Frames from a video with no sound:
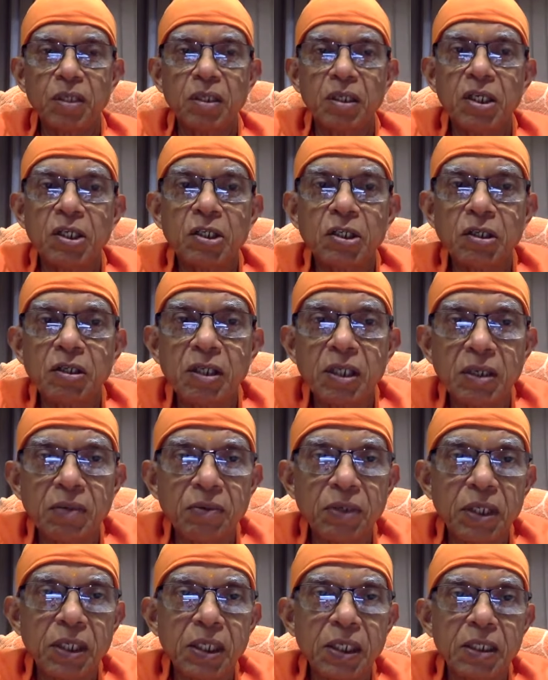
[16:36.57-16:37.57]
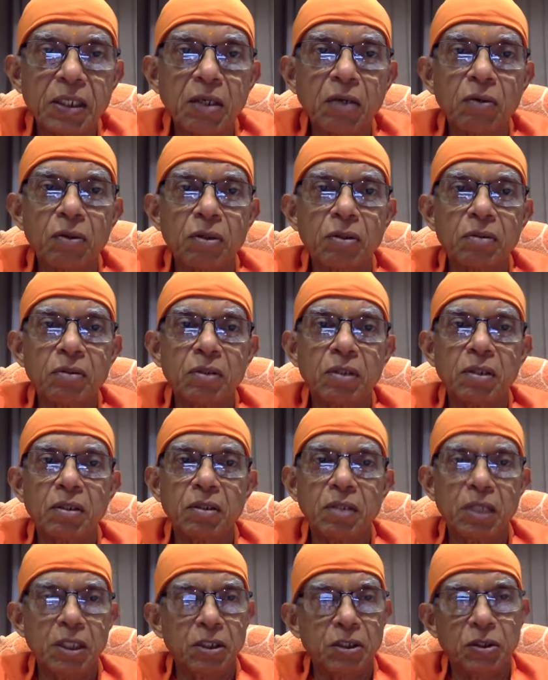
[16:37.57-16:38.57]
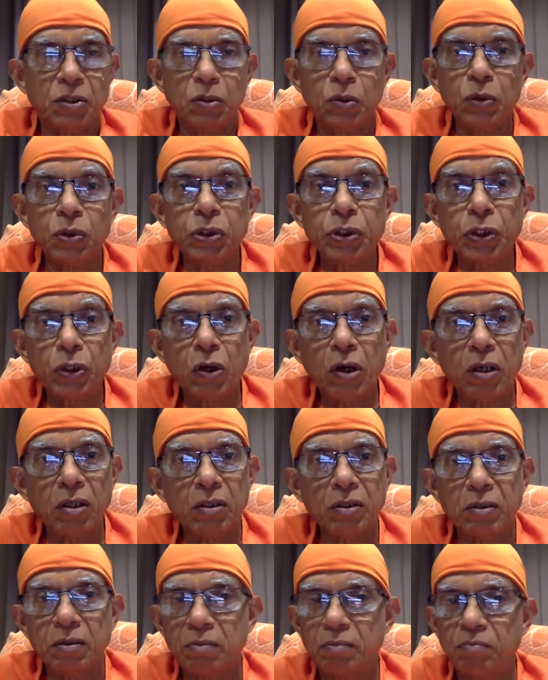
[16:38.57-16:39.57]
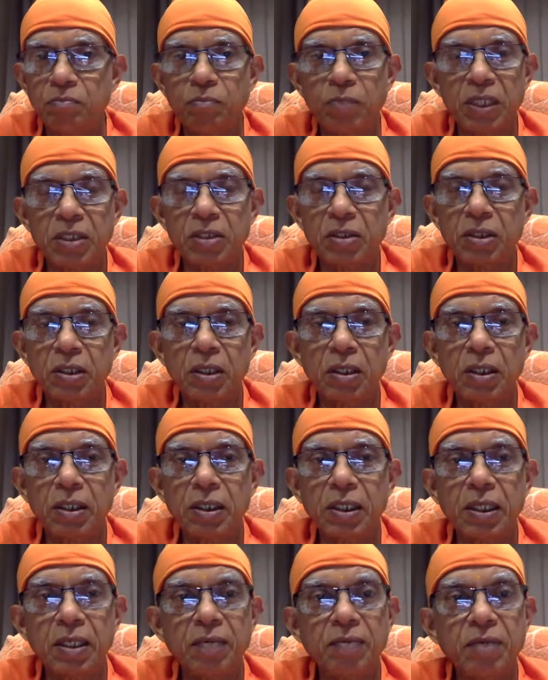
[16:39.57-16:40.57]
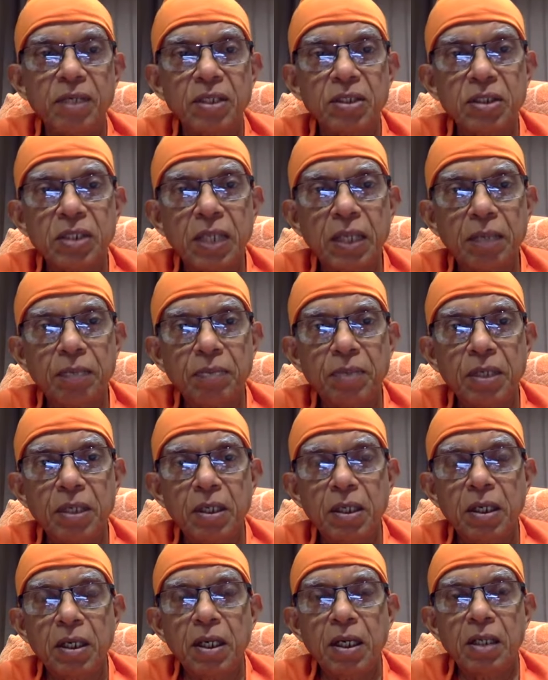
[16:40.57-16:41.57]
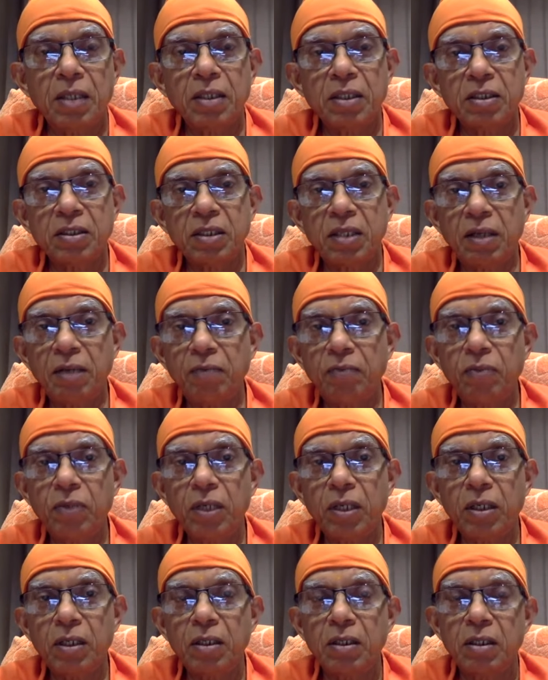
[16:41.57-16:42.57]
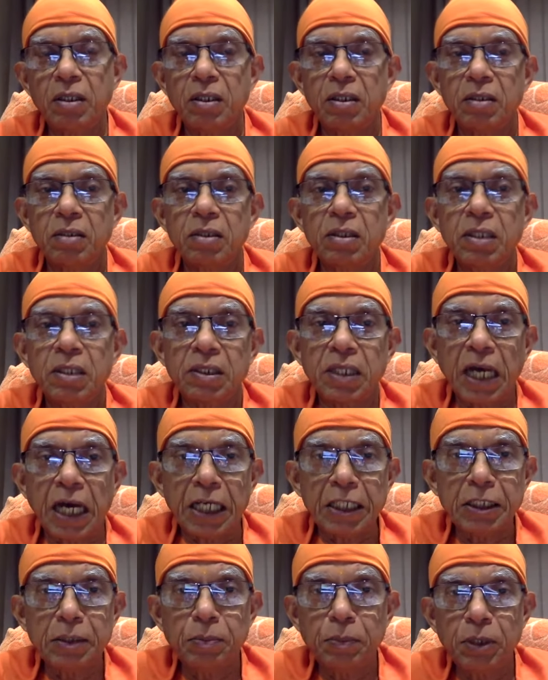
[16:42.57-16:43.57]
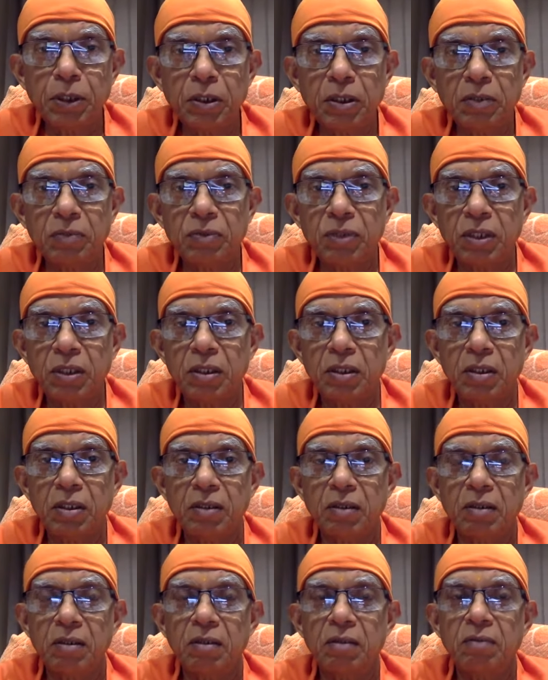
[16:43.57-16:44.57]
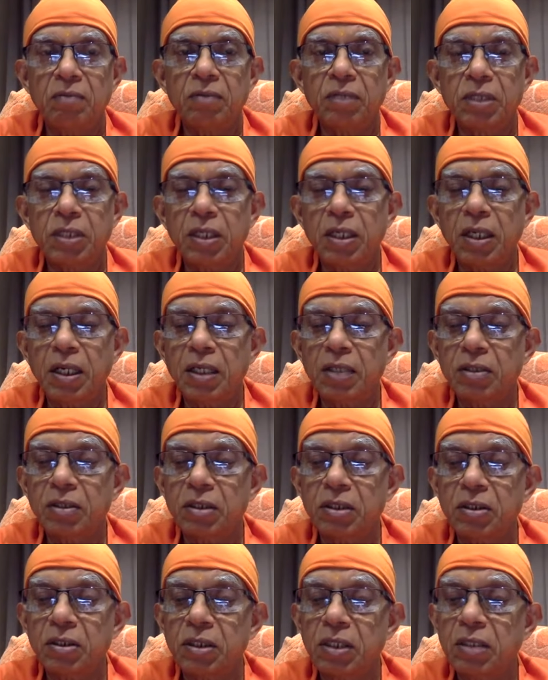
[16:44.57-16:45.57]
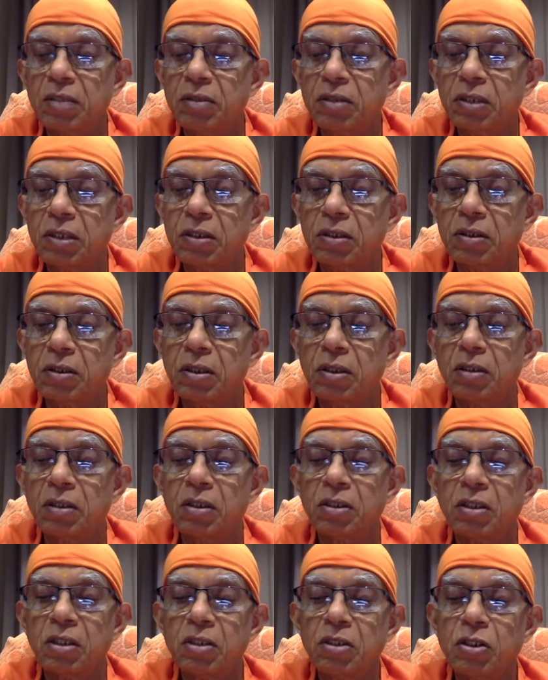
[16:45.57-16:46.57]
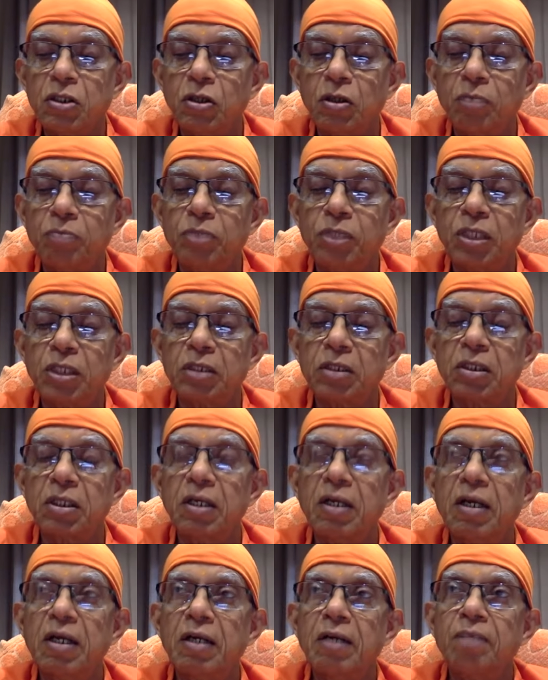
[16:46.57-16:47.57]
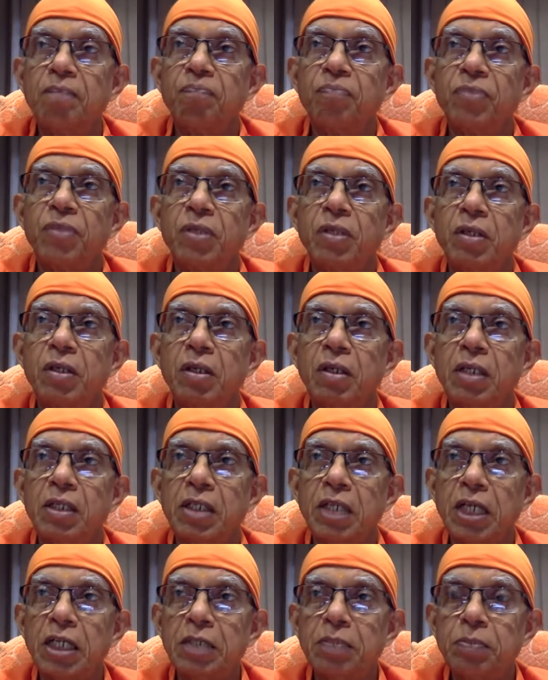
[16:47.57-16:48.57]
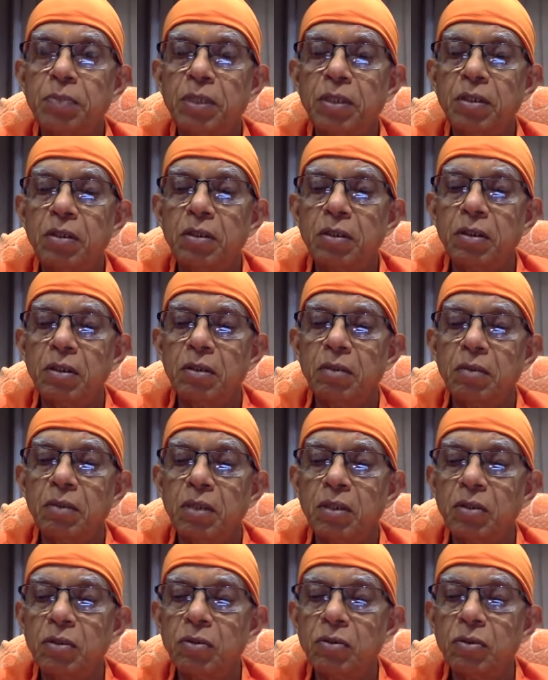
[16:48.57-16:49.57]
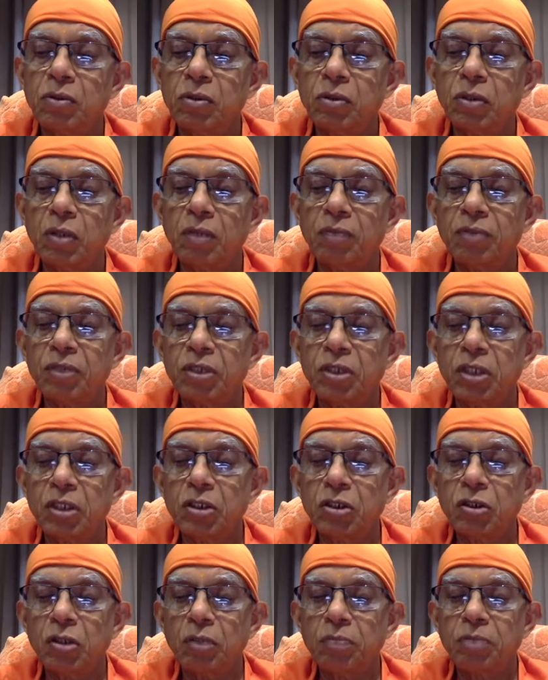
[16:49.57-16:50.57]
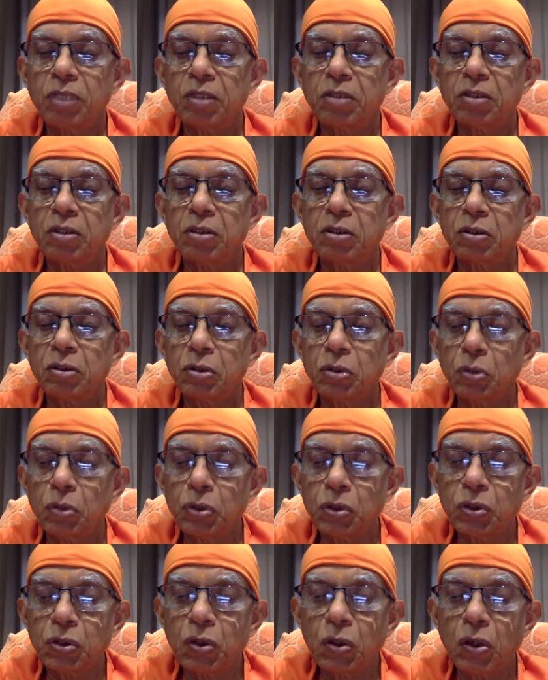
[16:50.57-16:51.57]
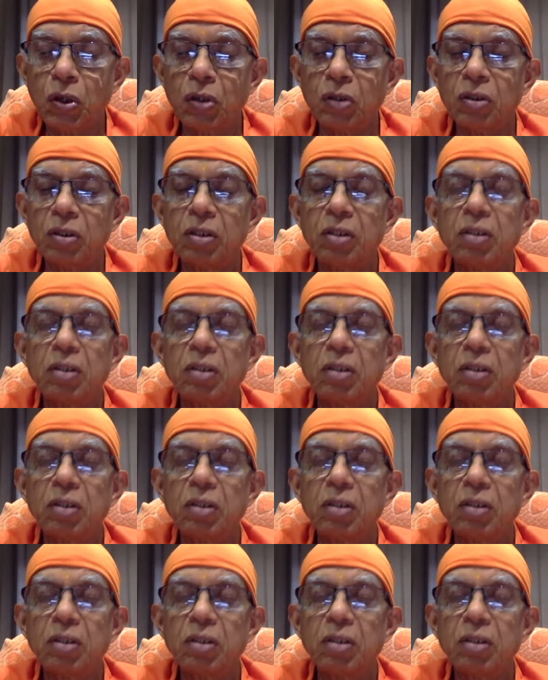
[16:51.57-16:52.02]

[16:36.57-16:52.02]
it can never get out. It's so strong, but still it can never escape. In the same way, the attachment of the Vishayas, the senses, and the sense objects, the attachment of the sense objects is so strong